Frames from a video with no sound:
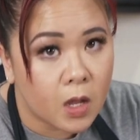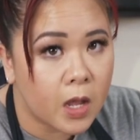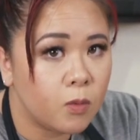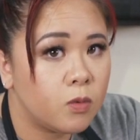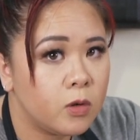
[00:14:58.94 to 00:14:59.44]

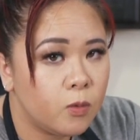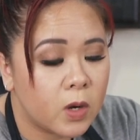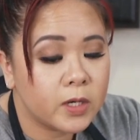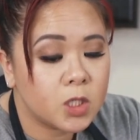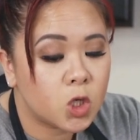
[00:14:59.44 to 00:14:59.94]
I would
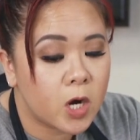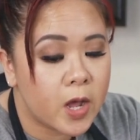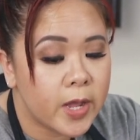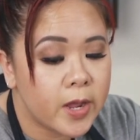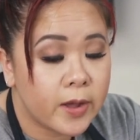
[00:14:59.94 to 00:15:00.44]
want to
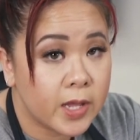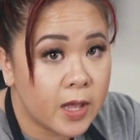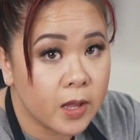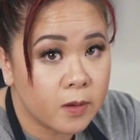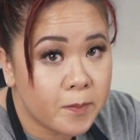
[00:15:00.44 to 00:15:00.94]
try
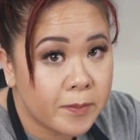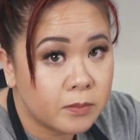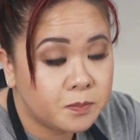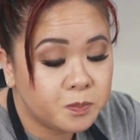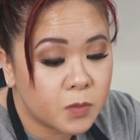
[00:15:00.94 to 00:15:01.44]
again.
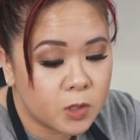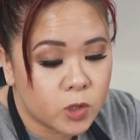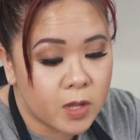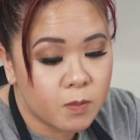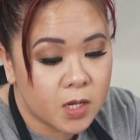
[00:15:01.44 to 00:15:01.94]

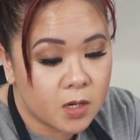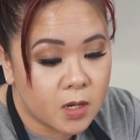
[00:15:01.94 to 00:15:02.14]
Try and make it